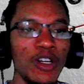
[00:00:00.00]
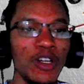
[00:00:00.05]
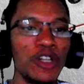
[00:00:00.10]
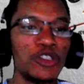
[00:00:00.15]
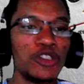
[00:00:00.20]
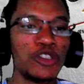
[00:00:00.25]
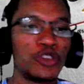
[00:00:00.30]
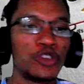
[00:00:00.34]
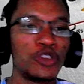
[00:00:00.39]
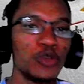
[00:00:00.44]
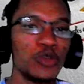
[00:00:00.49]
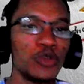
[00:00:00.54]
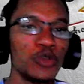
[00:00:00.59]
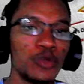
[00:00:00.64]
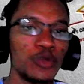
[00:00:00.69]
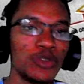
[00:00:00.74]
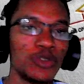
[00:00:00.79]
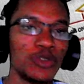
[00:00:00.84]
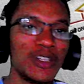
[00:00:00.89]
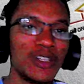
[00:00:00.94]
So
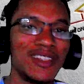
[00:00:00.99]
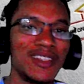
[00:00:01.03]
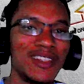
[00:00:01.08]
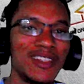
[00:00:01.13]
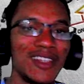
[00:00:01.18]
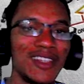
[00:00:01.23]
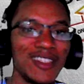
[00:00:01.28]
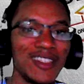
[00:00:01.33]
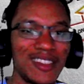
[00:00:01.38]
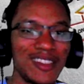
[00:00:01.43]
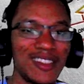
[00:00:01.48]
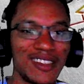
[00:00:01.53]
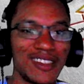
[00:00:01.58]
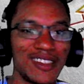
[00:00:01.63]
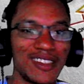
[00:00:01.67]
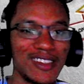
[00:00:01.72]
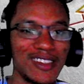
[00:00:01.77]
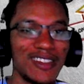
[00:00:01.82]
this,